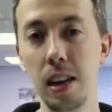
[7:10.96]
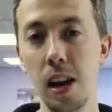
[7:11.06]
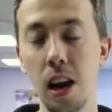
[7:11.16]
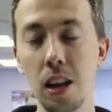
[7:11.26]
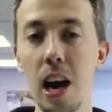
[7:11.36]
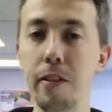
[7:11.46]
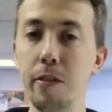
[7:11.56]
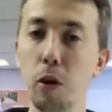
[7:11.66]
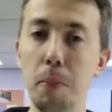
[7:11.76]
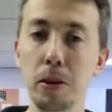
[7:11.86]
A lot of
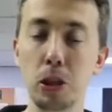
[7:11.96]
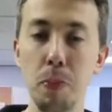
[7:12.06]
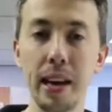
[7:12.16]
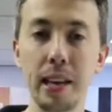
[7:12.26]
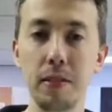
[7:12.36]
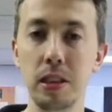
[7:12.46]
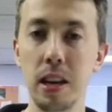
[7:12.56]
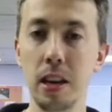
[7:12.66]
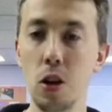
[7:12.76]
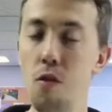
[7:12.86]
your perspectives,
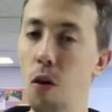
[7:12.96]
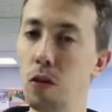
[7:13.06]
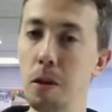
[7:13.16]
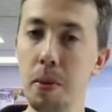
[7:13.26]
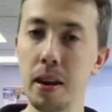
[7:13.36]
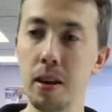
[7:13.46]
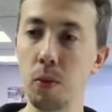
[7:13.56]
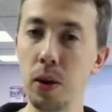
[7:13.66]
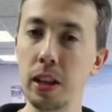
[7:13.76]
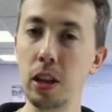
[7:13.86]
you've only been
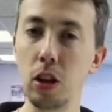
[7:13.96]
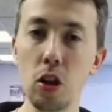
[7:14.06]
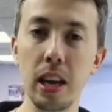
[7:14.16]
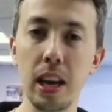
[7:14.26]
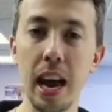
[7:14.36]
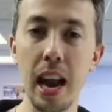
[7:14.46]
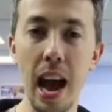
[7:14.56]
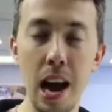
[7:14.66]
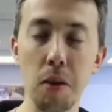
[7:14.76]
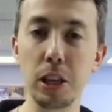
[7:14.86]
really looking at
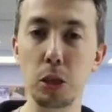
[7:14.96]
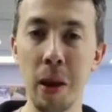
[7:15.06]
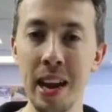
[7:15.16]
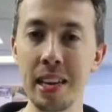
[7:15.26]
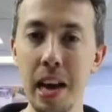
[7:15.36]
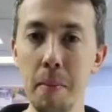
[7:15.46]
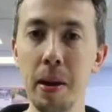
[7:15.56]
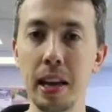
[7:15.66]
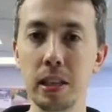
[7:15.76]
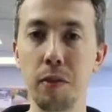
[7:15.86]
how this
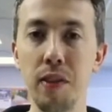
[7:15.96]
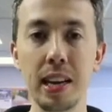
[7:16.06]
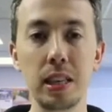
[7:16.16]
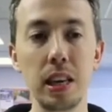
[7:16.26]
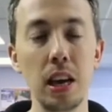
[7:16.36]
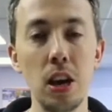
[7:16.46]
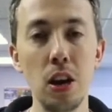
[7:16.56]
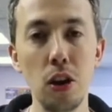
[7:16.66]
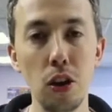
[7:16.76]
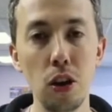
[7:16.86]
pandemic is affecting
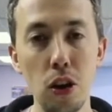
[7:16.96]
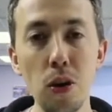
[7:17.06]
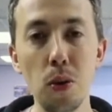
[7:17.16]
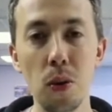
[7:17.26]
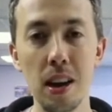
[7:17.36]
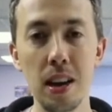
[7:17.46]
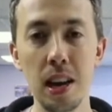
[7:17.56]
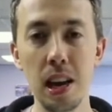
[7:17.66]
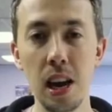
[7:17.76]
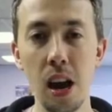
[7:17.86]
you.
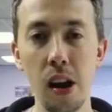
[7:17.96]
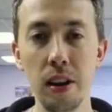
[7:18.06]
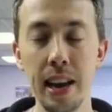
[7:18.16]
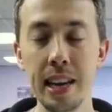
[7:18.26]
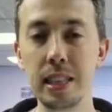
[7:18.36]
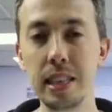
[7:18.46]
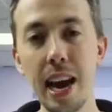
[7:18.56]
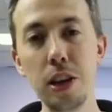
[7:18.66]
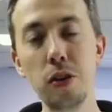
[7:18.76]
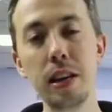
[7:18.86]

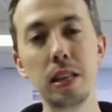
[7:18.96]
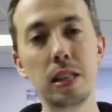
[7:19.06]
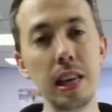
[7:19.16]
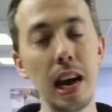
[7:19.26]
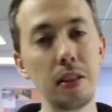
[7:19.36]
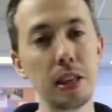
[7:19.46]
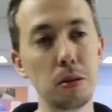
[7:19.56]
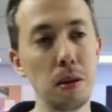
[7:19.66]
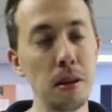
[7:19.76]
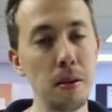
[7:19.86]
Instead, you need to see how
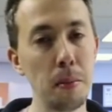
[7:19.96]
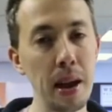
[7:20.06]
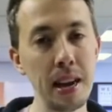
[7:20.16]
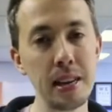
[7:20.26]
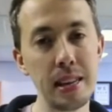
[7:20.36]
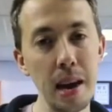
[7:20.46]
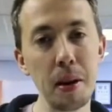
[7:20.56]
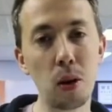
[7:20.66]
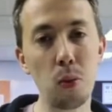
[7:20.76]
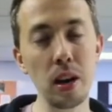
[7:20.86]
this
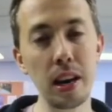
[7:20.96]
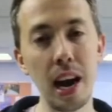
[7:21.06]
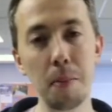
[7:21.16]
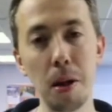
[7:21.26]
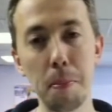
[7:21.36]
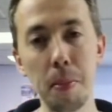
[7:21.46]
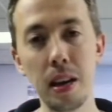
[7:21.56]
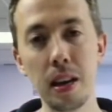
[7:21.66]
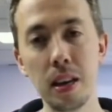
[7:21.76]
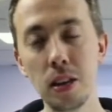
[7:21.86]
pandemic, what God might
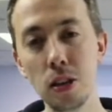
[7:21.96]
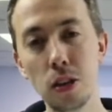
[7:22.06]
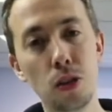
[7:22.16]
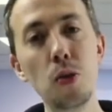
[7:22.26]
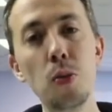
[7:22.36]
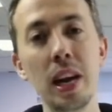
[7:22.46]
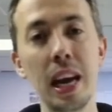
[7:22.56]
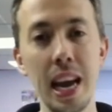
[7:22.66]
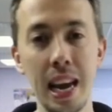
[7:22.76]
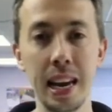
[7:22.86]
be
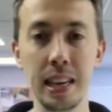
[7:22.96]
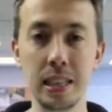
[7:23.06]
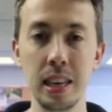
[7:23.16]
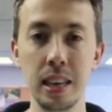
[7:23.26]
doing in it.